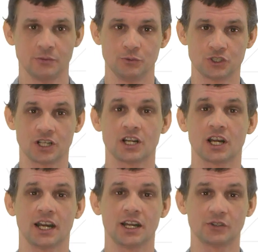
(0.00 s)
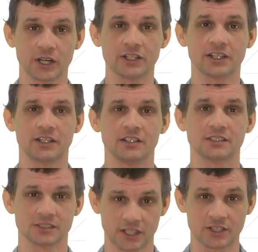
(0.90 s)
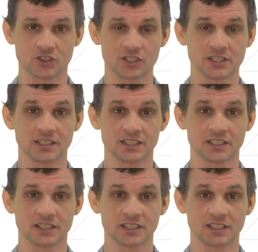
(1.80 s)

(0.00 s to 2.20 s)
which are hierarchical structures